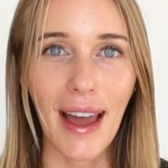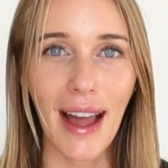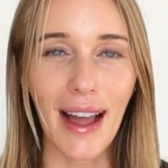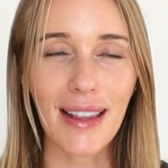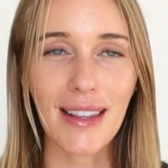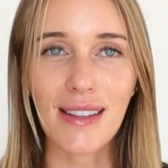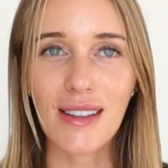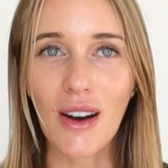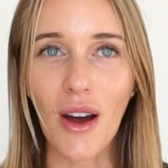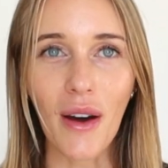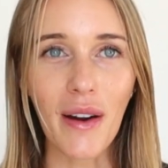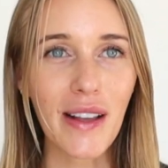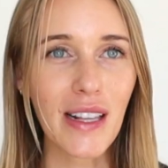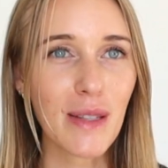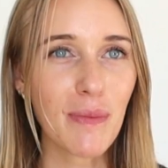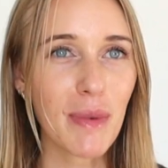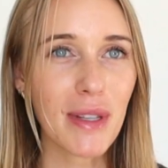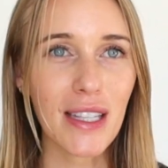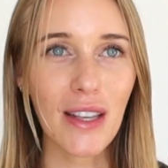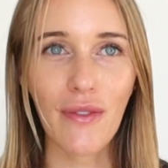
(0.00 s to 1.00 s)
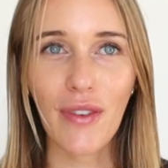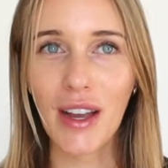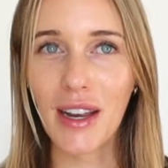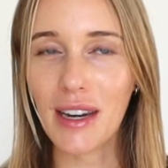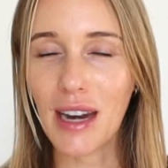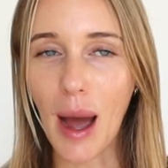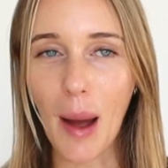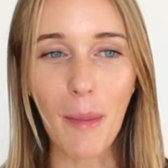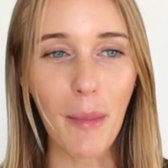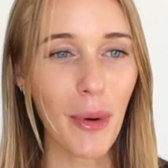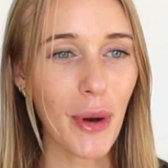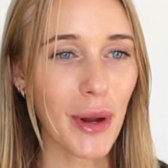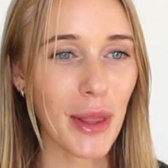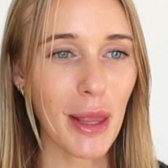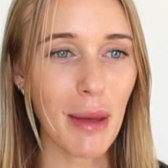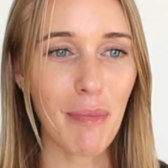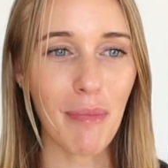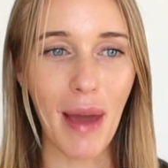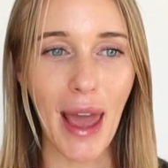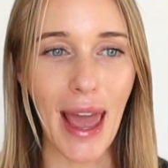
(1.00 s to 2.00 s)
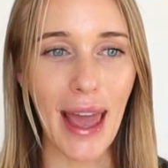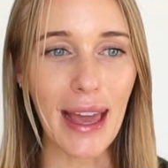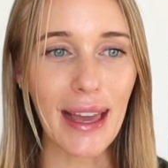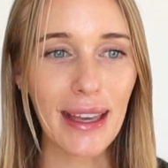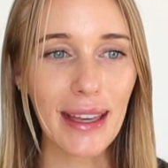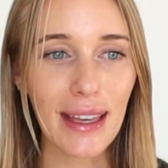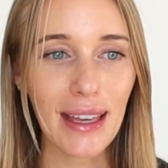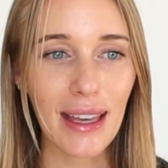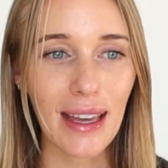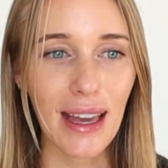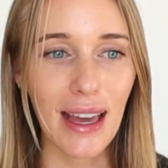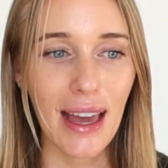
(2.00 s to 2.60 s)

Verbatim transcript: It's not a specific number in the bank